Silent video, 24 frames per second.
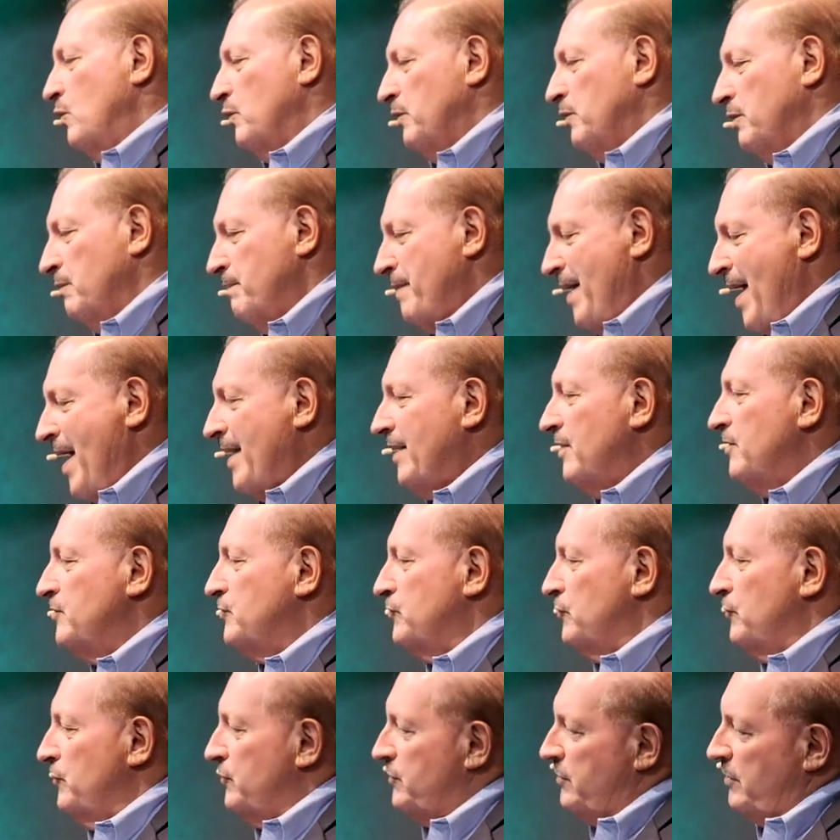were
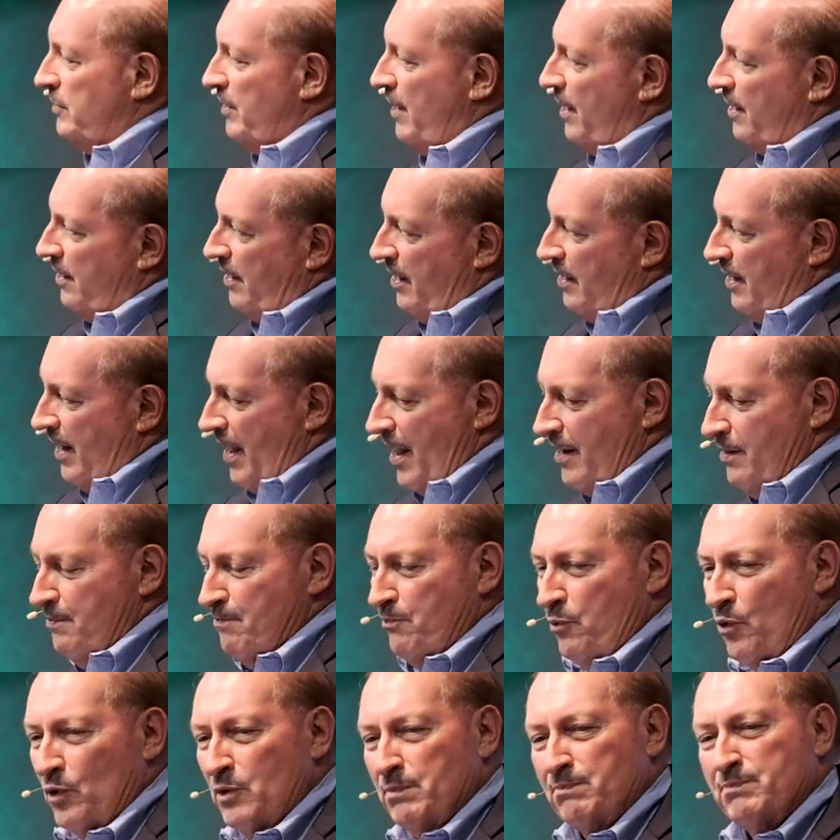managers and had
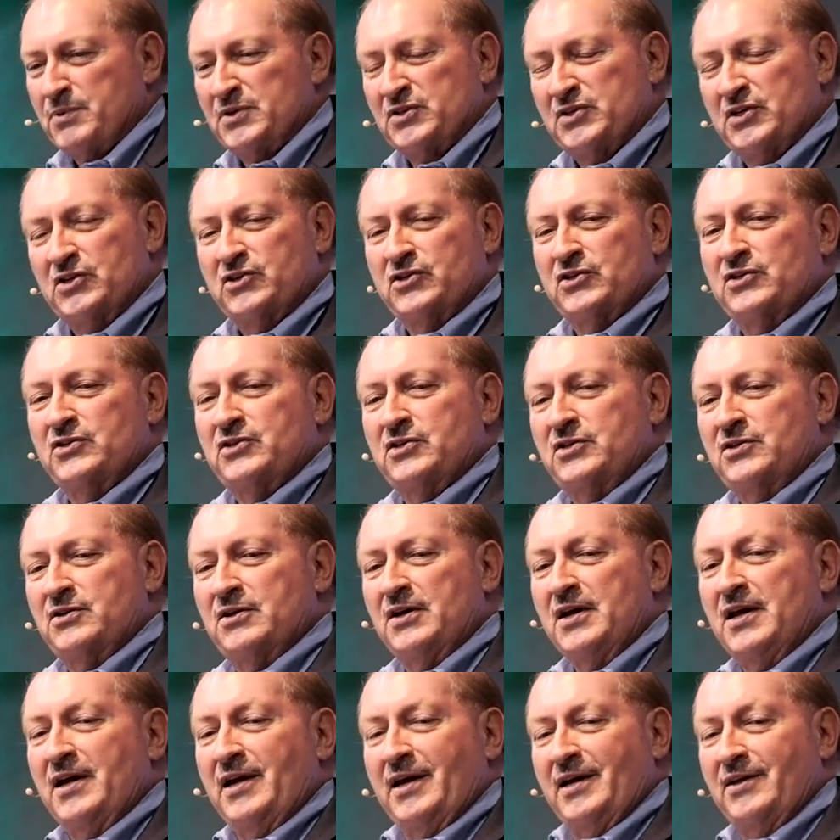important positions
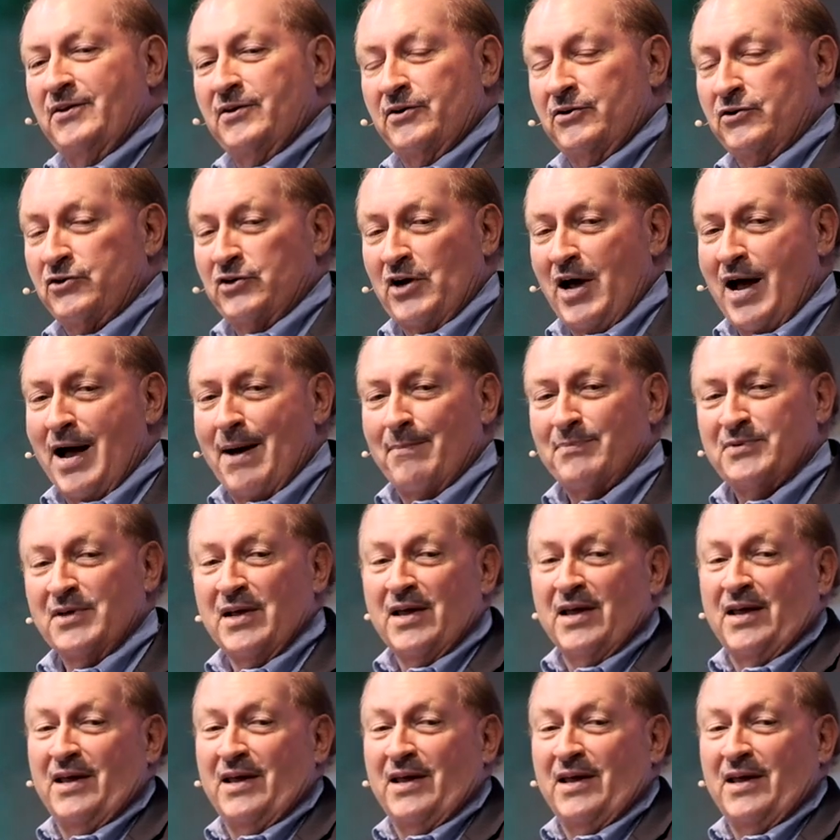in their jobs,